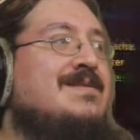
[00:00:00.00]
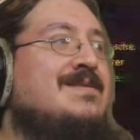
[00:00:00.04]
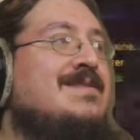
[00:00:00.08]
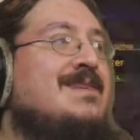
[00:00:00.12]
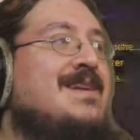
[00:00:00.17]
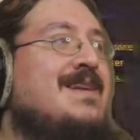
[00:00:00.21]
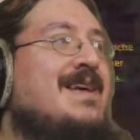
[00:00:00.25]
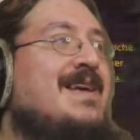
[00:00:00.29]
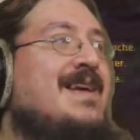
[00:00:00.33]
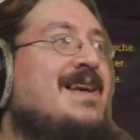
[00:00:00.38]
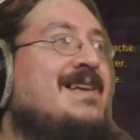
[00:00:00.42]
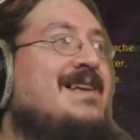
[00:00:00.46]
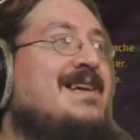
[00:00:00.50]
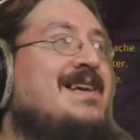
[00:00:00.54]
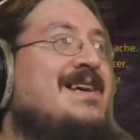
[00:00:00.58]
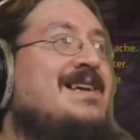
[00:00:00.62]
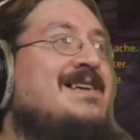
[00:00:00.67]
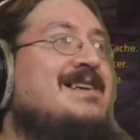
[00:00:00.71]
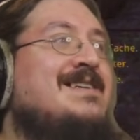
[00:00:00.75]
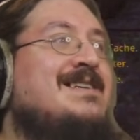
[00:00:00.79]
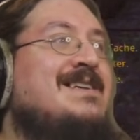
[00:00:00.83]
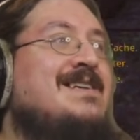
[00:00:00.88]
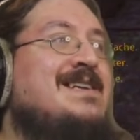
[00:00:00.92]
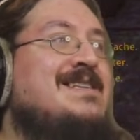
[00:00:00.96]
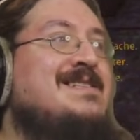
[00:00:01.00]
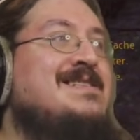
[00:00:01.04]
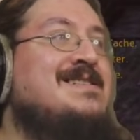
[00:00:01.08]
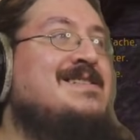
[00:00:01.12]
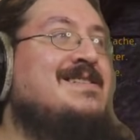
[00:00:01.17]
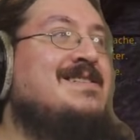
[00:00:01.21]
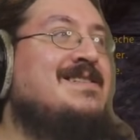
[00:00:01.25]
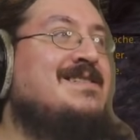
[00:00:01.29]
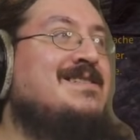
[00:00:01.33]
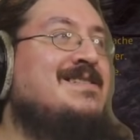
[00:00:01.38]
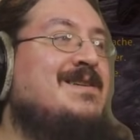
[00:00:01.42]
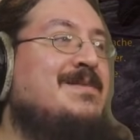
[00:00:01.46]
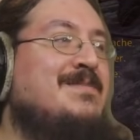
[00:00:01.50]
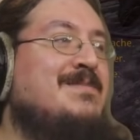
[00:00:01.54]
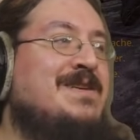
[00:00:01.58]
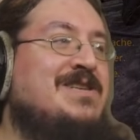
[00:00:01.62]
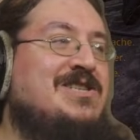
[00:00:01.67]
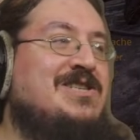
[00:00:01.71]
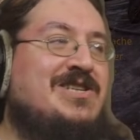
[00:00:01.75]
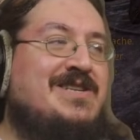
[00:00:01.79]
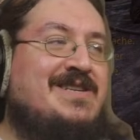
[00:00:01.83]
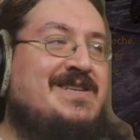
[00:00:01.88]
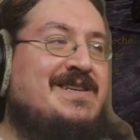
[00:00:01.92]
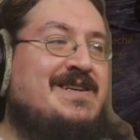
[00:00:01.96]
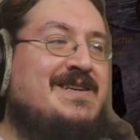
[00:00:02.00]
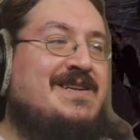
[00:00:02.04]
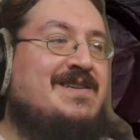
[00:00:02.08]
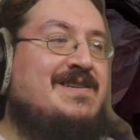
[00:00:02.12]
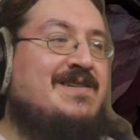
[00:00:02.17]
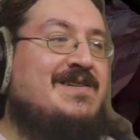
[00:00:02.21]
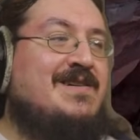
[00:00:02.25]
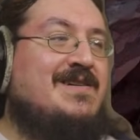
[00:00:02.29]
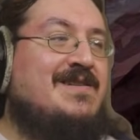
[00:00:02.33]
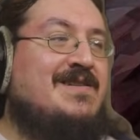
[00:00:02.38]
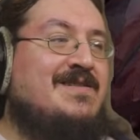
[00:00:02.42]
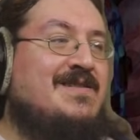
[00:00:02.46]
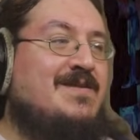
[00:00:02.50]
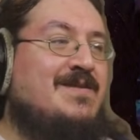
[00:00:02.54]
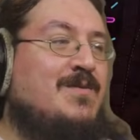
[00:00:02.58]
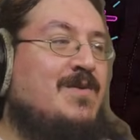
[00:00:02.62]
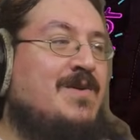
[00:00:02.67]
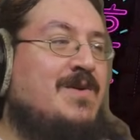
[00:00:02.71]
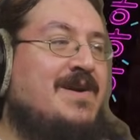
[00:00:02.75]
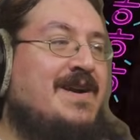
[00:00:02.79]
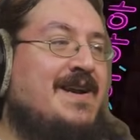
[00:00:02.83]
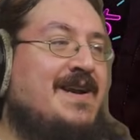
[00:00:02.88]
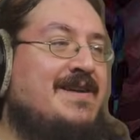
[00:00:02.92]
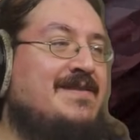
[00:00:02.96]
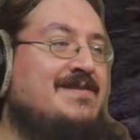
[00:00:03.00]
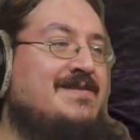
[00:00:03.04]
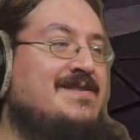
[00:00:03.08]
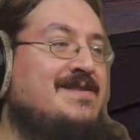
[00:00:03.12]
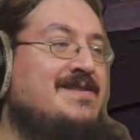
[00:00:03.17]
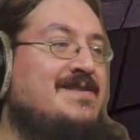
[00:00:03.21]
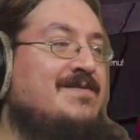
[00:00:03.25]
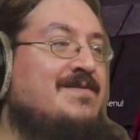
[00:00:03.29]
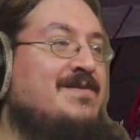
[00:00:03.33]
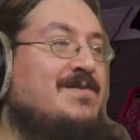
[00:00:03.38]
And yeah, instant completion here on the Warhounds, of